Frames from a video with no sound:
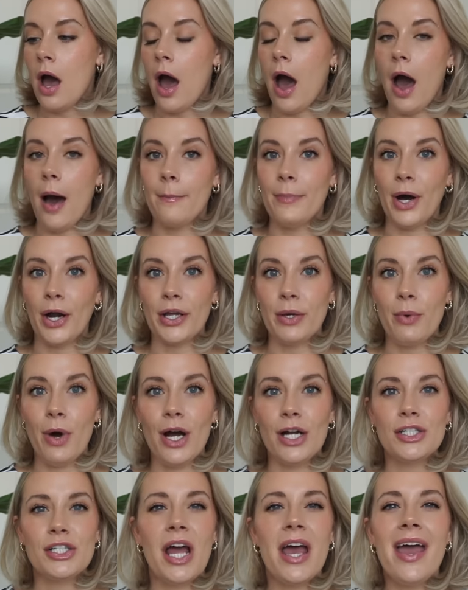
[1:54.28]
um, body
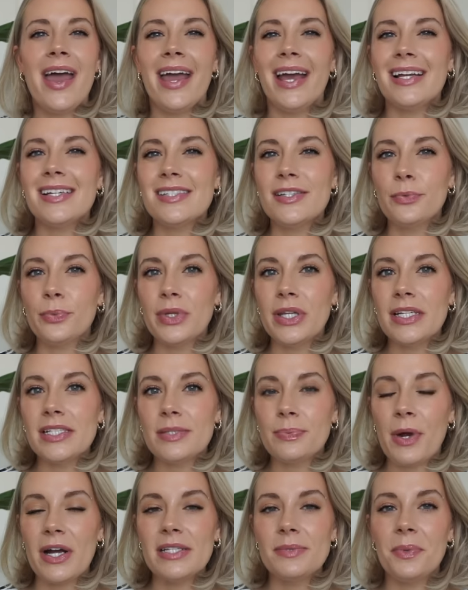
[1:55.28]
wash. It doesn't really
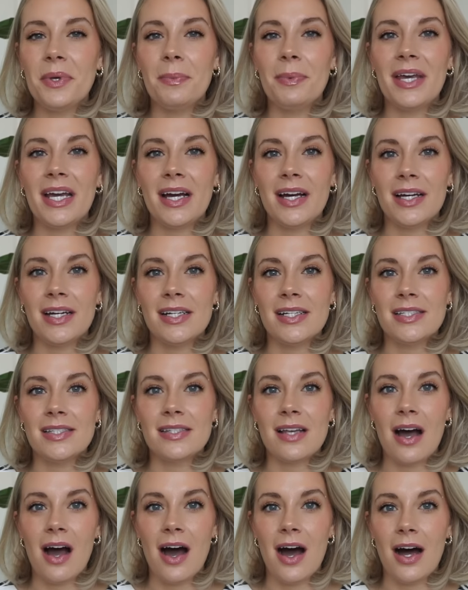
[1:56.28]
surprise me because
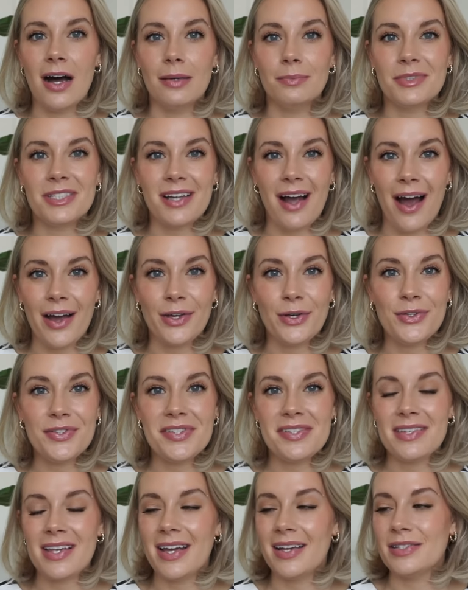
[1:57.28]
um, Scott
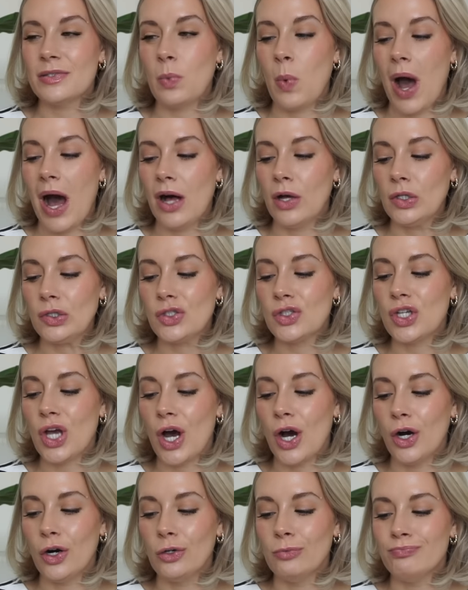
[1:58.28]
uses it as well,
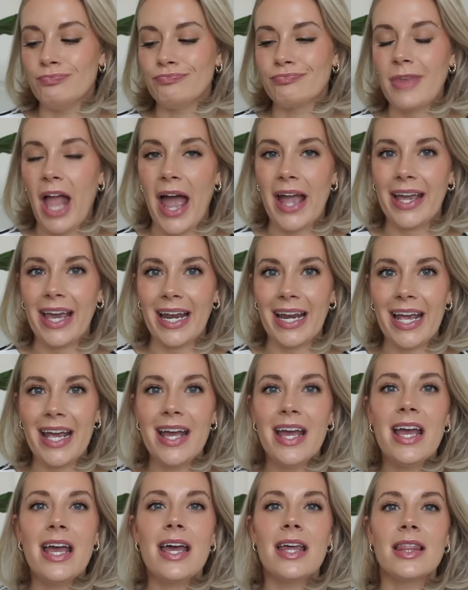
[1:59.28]
so I get it.
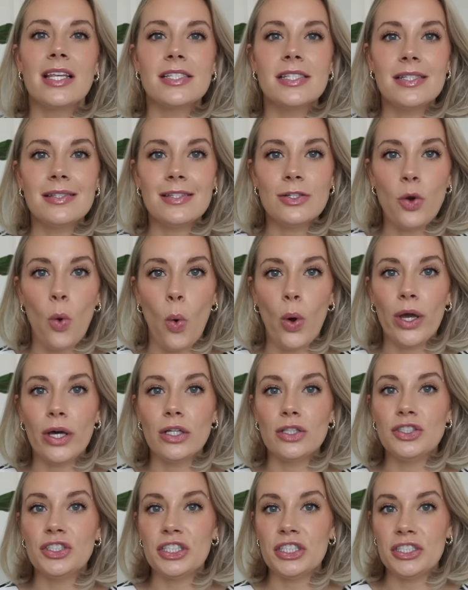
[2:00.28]
This is an
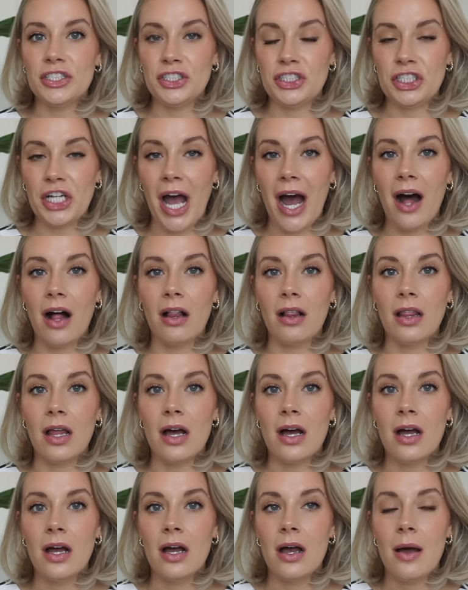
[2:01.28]
oil to gel